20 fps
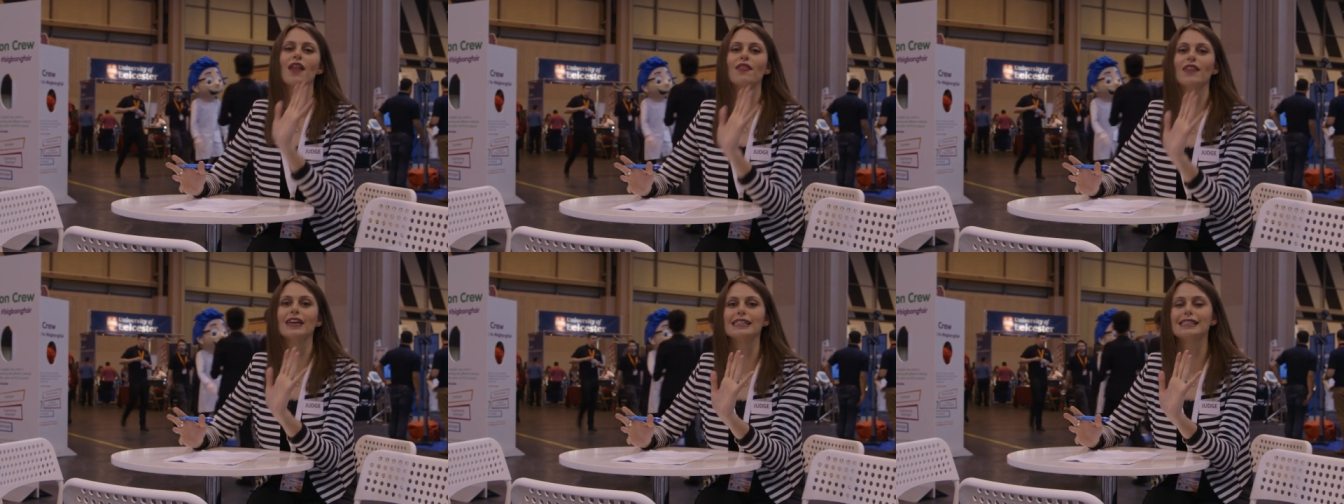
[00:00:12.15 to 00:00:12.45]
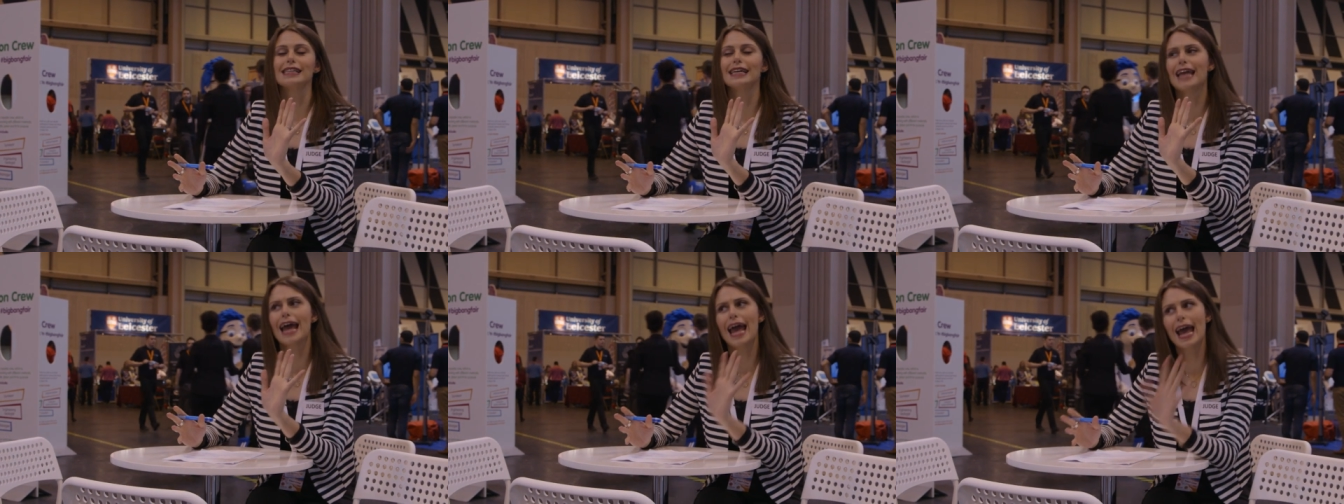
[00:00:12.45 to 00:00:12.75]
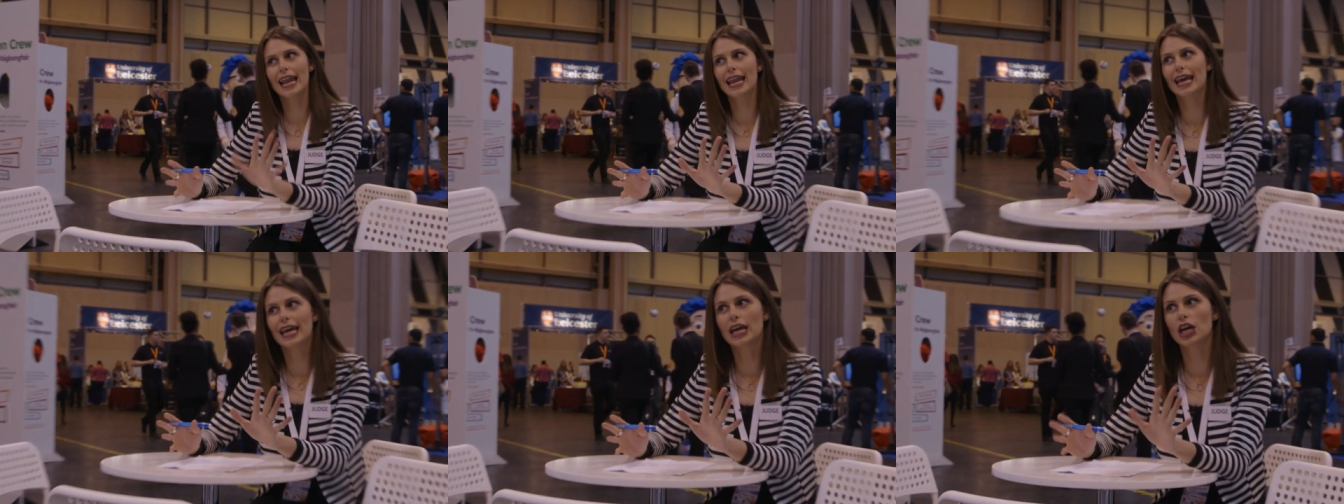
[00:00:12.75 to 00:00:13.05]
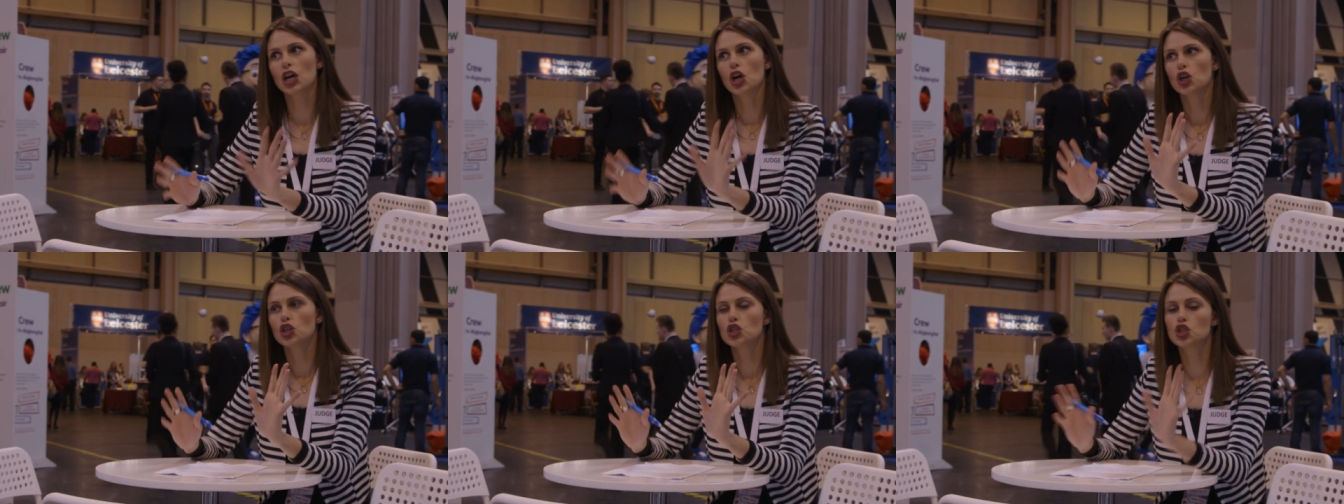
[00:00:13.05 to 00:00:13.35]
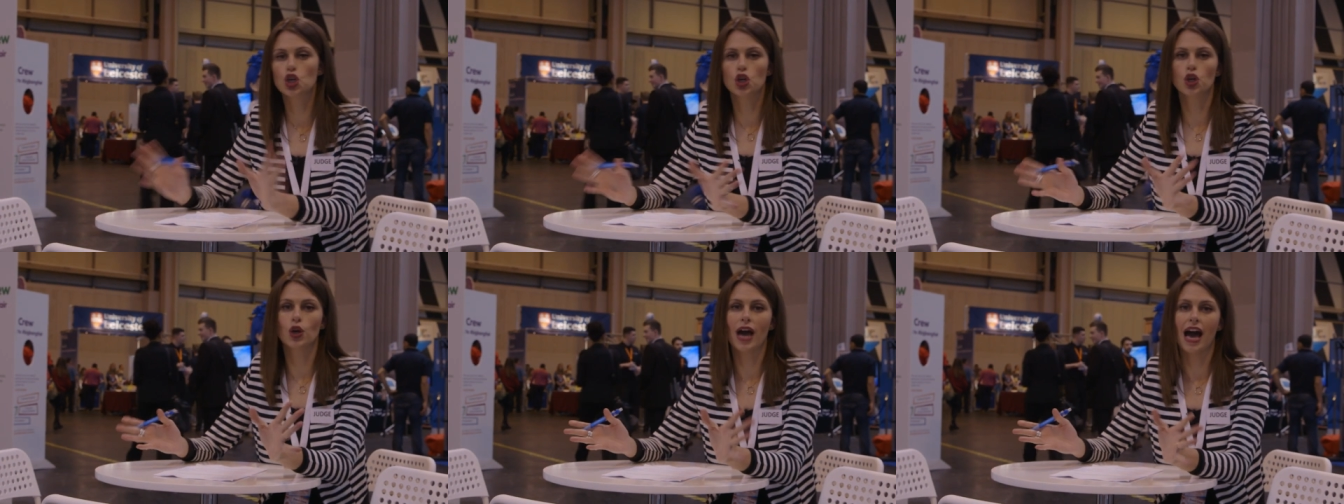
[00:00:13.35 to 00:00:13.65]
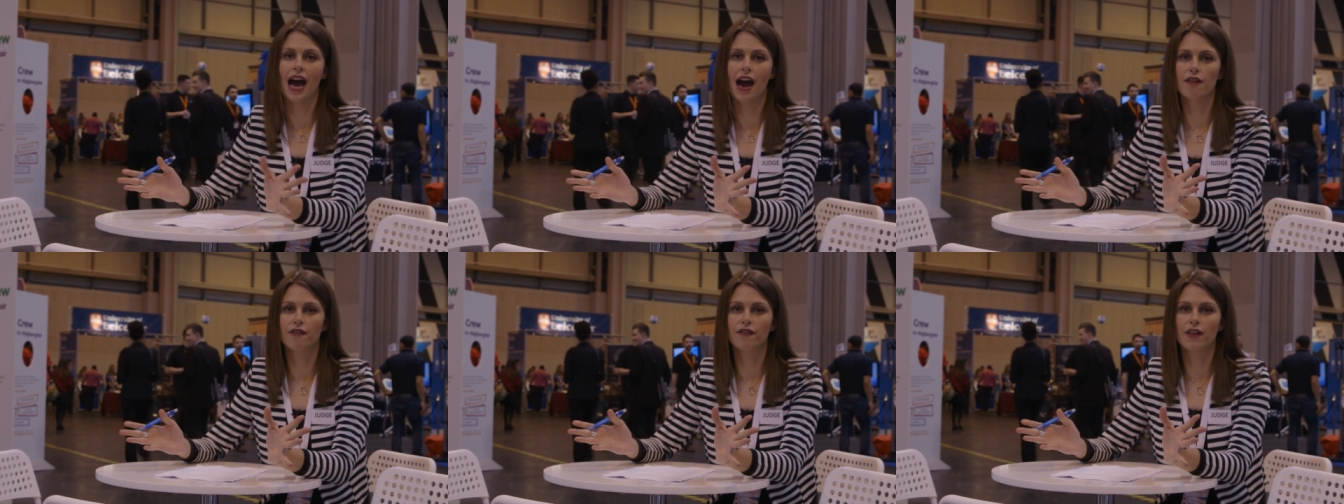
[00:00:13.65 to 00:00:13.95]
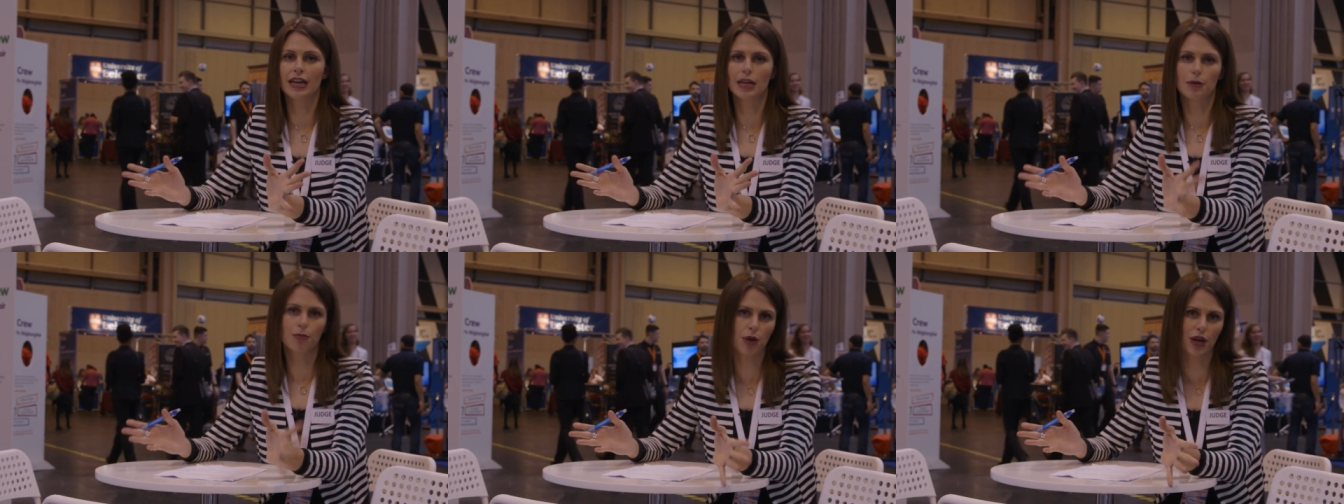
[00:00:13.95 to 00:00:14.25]
they said, Ellie, do you have
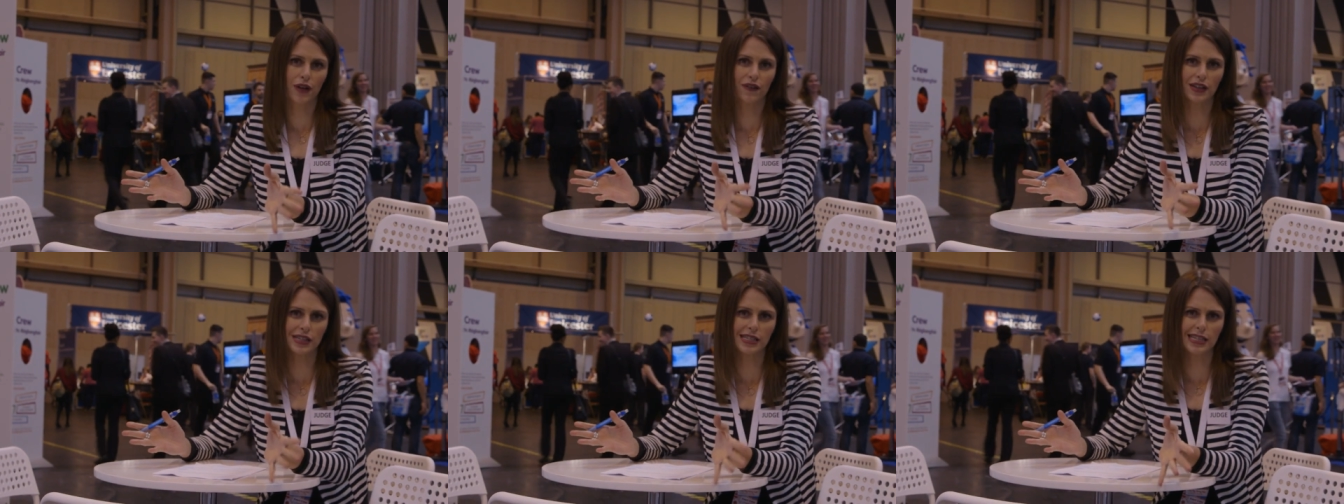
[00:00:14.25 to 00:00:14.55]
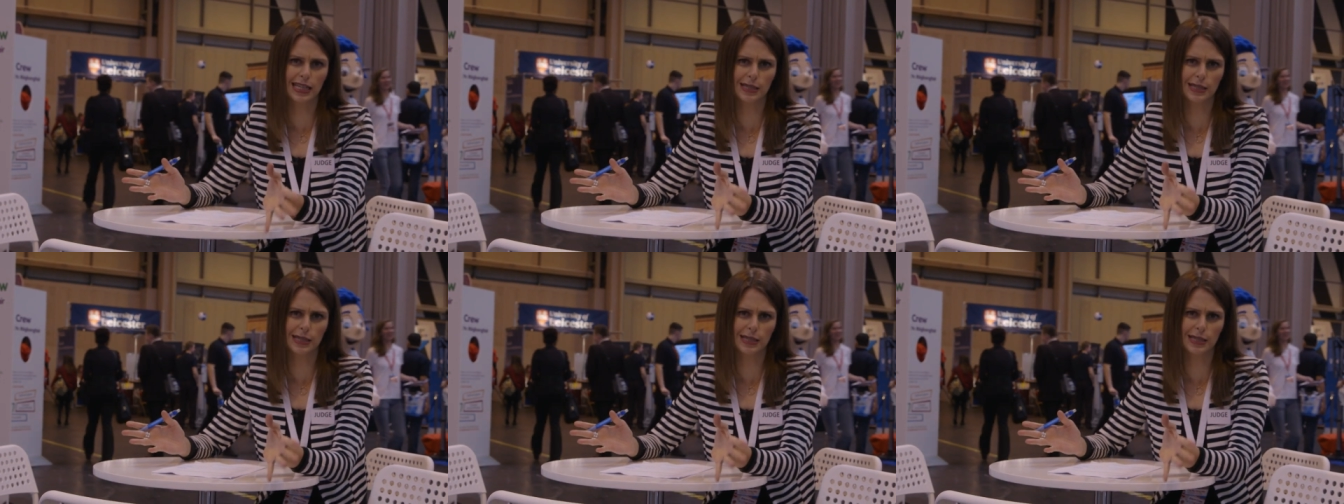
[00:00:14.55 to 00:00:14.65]
any previous